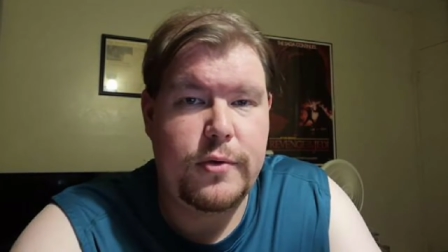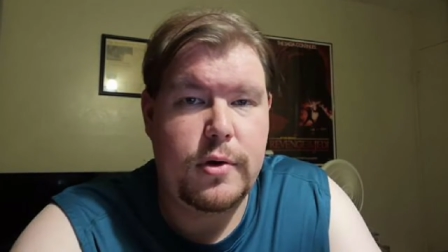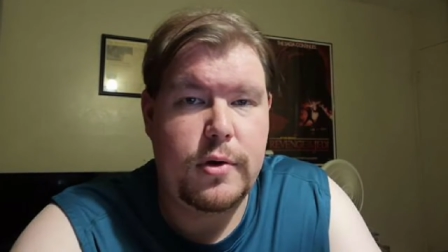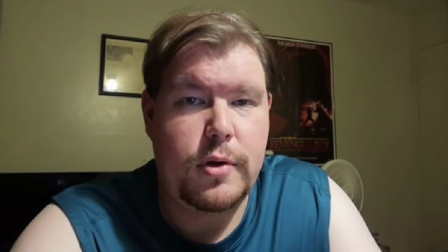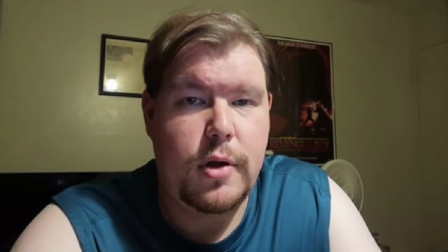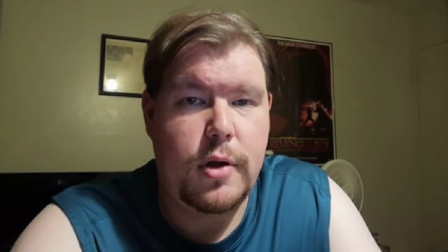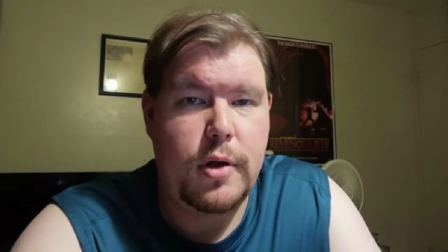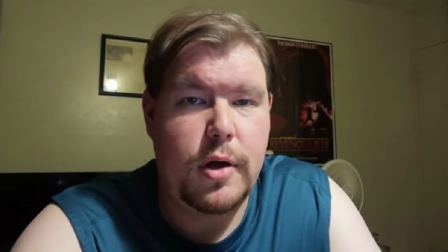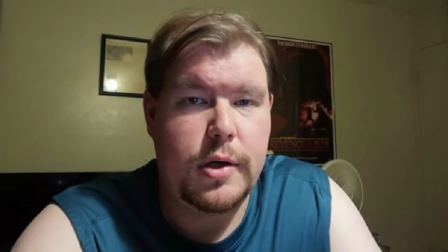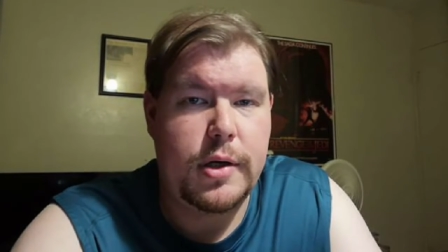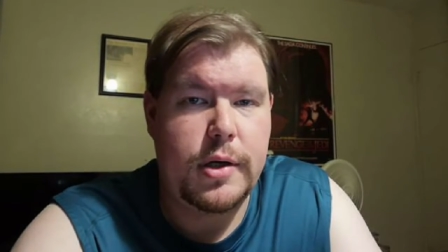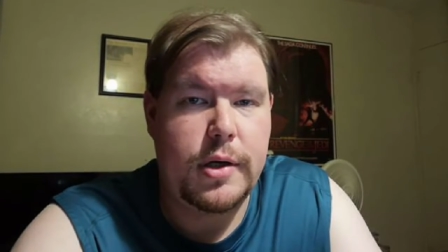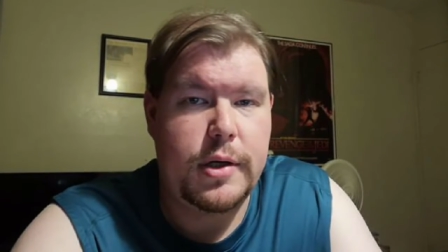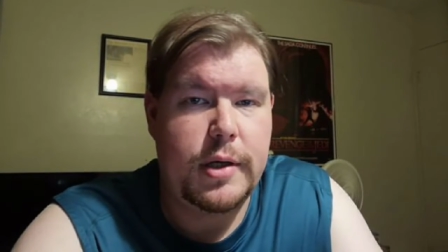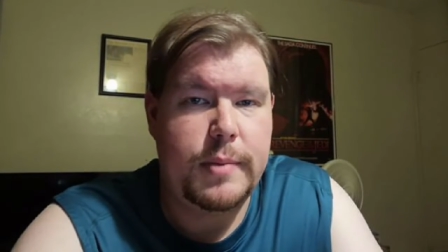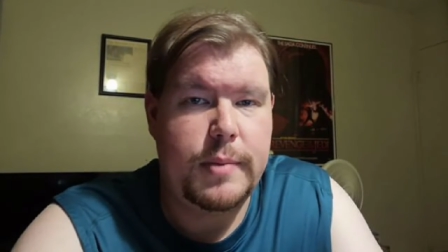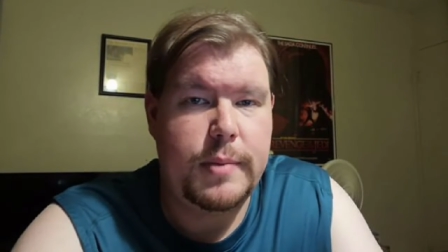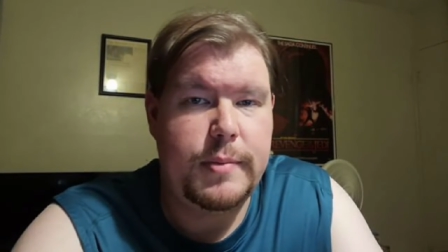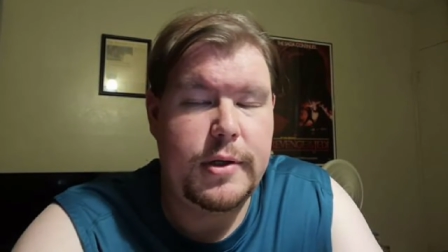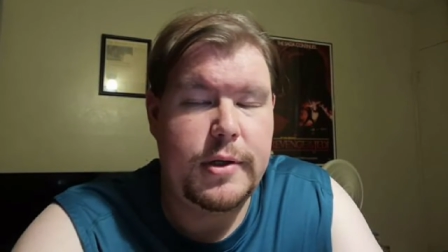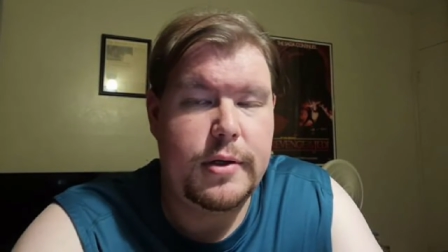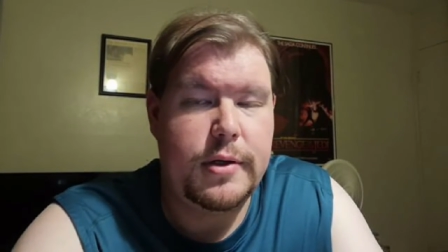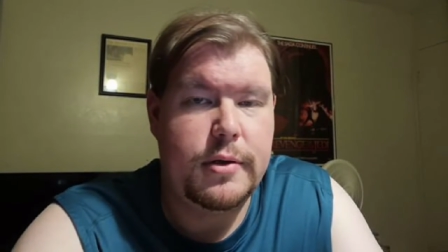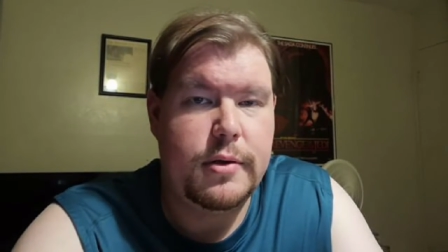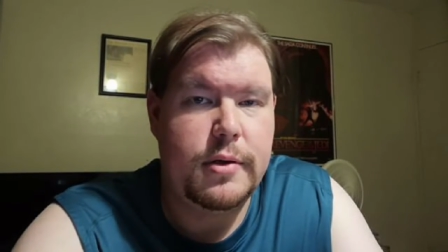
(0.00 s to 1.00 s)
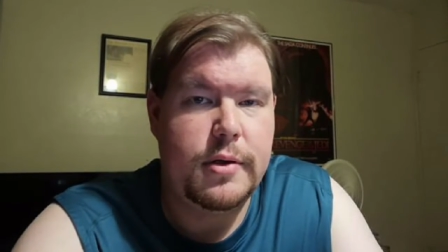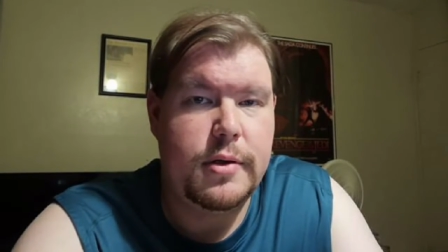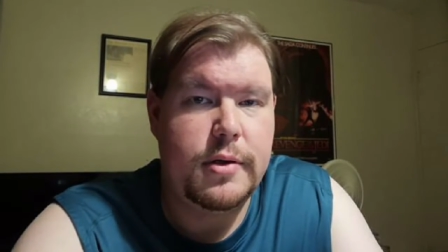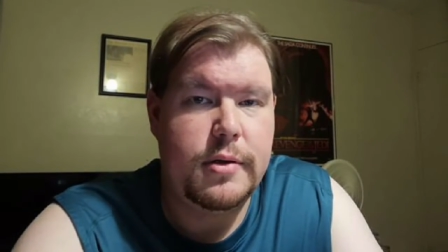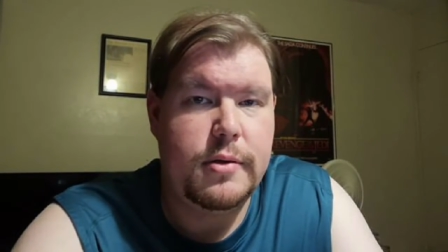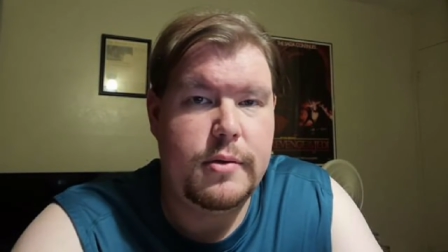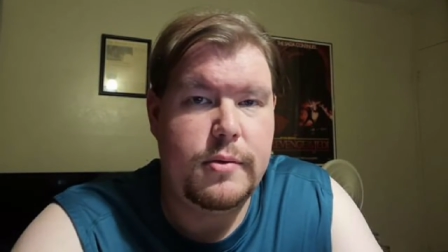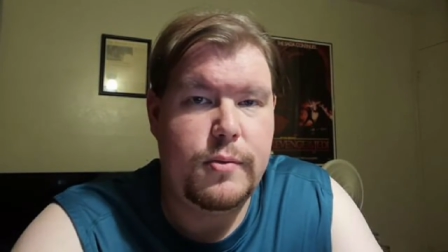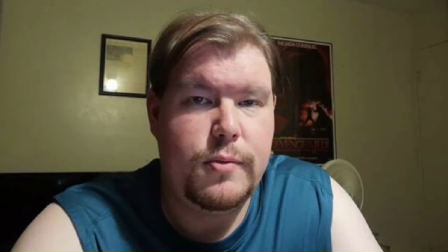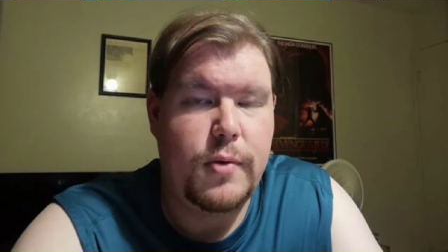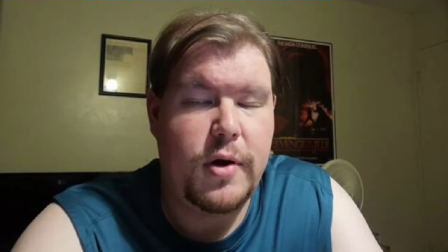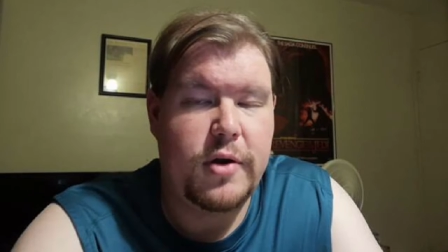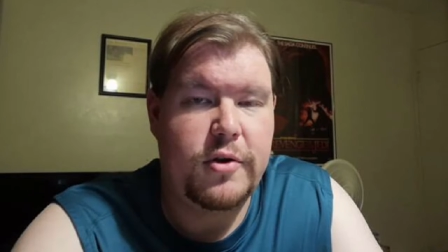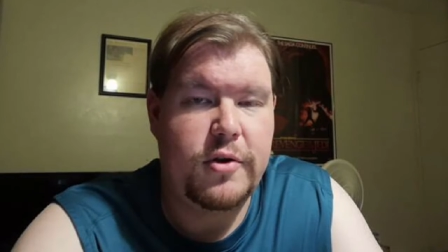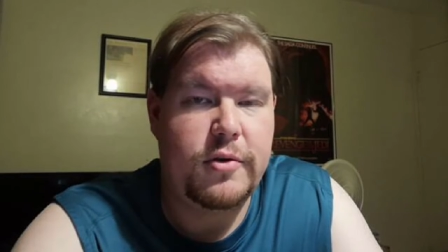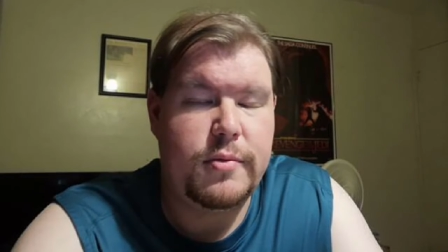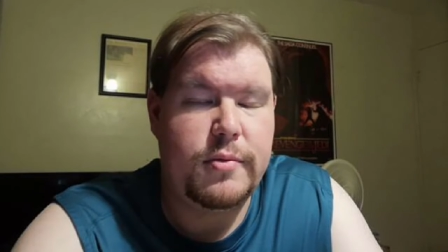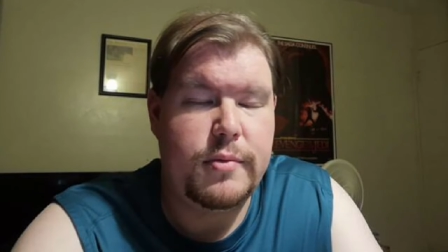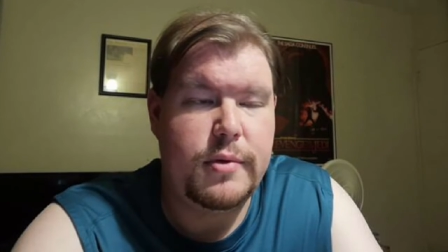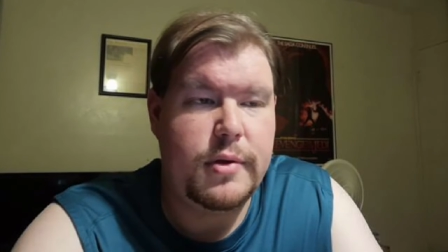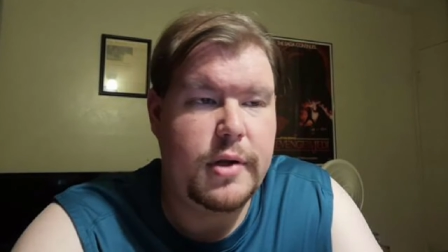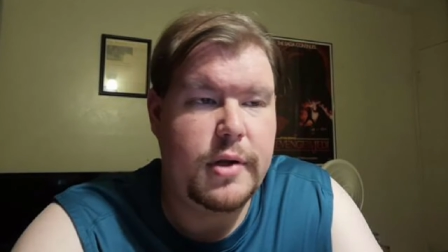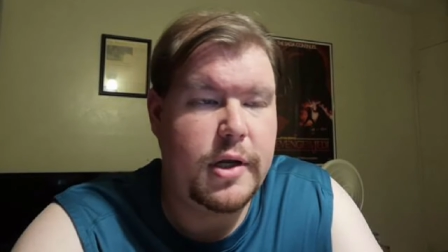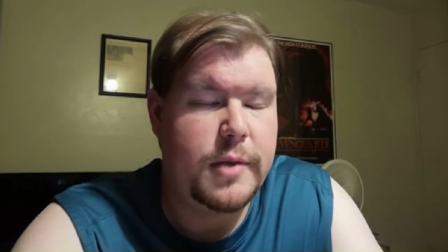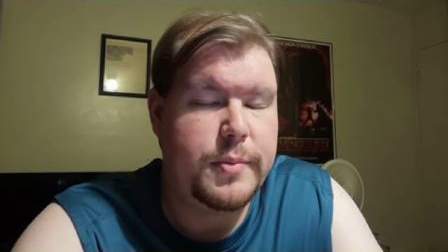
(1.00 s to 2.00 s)
a long time here and watched
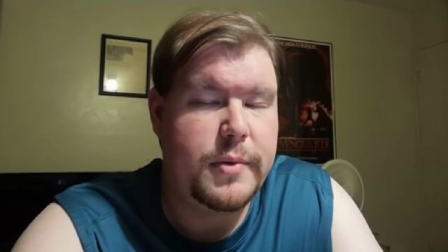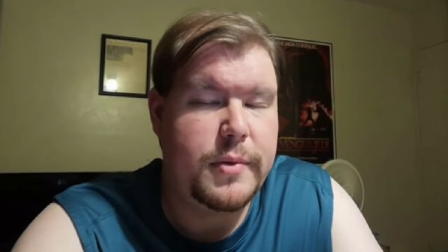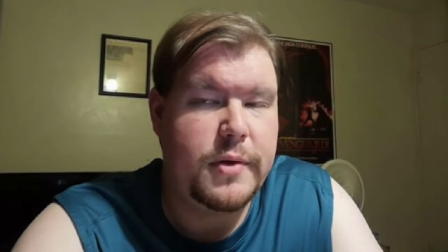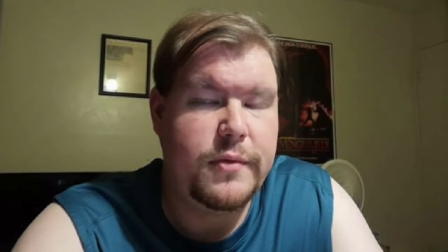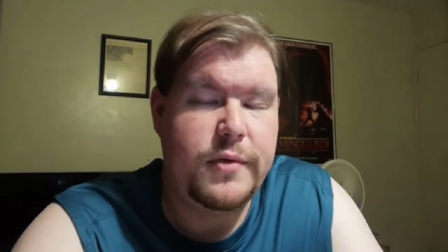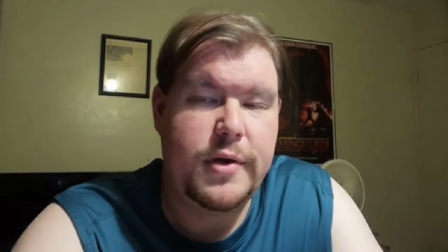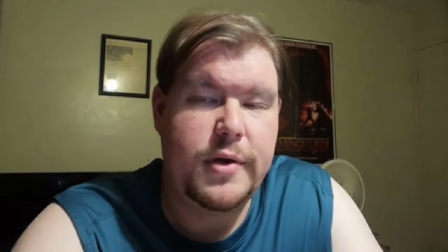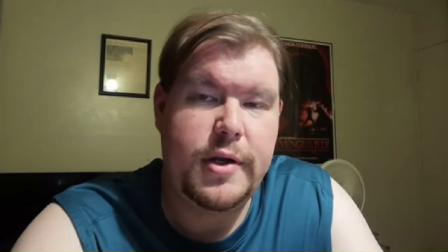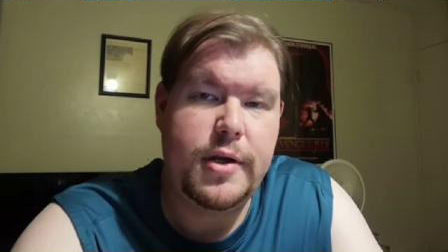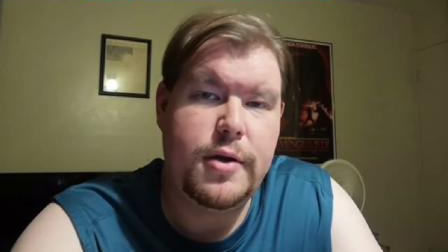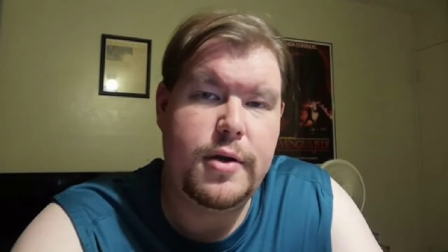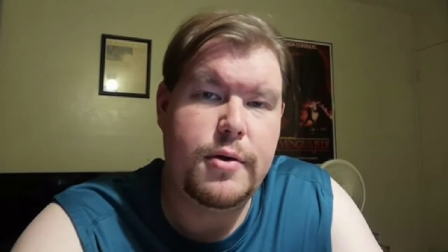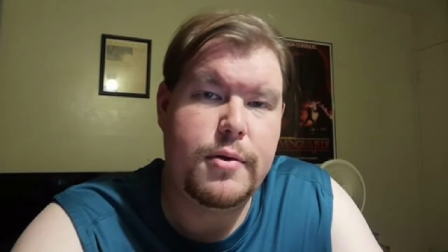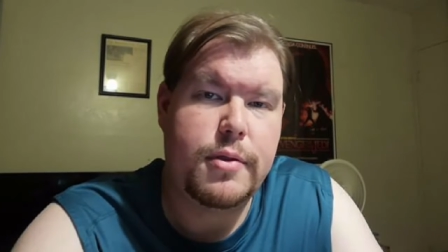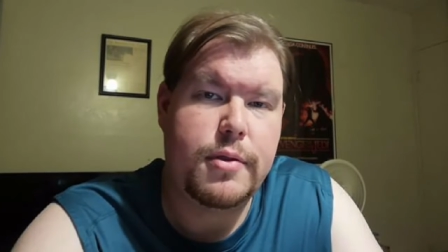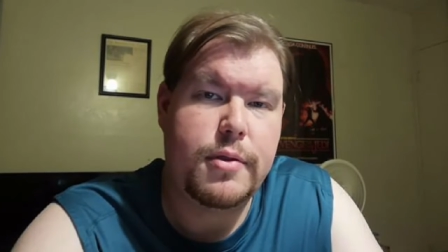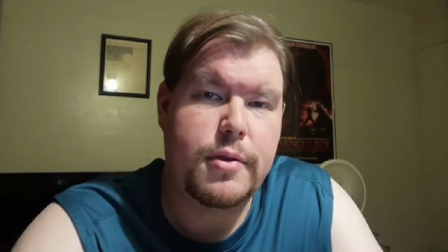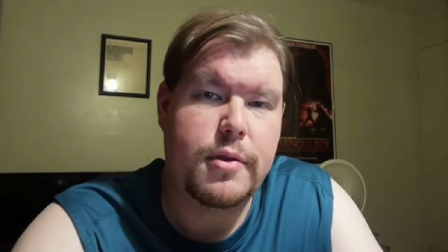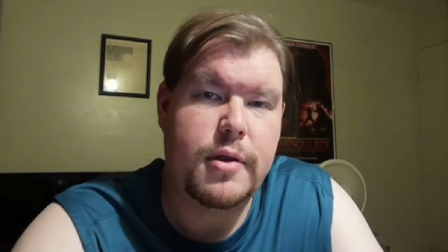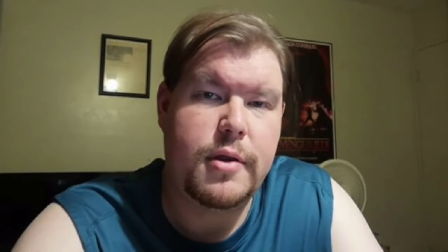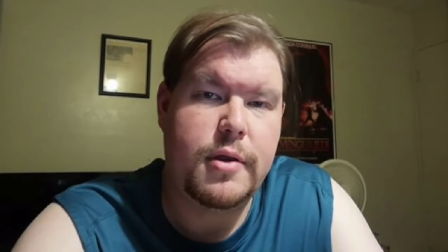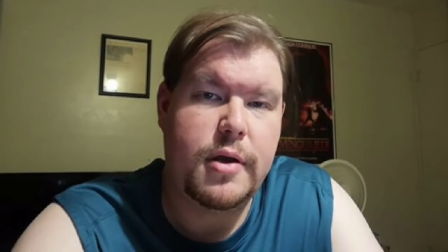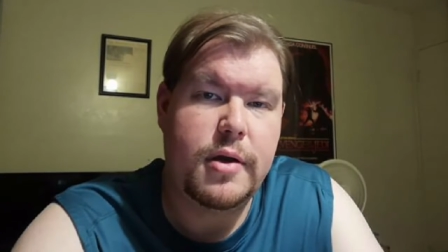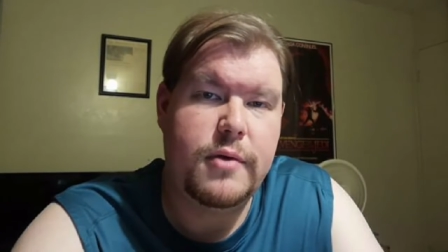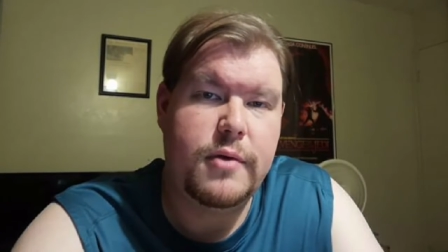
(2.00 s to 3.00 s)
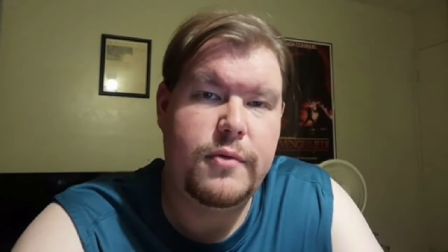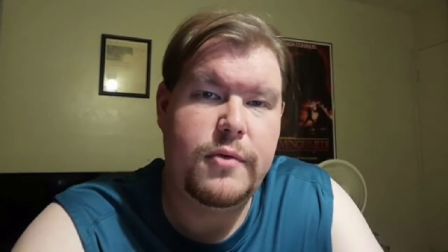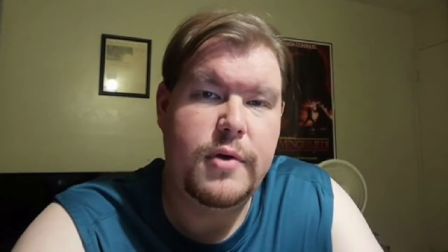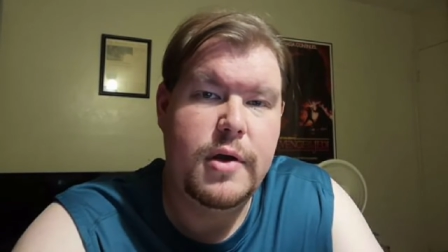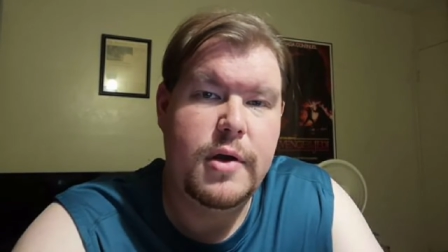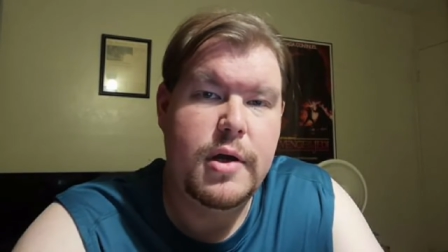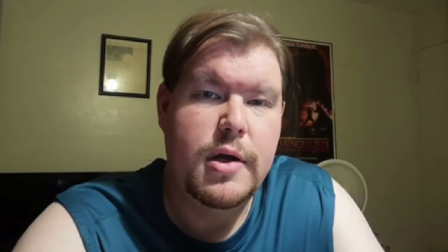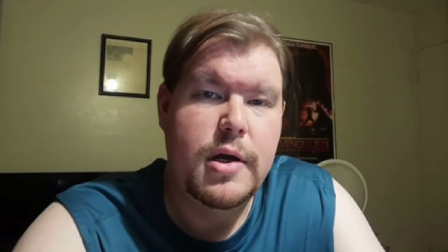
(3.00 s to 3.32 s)
and like my videos and stuff.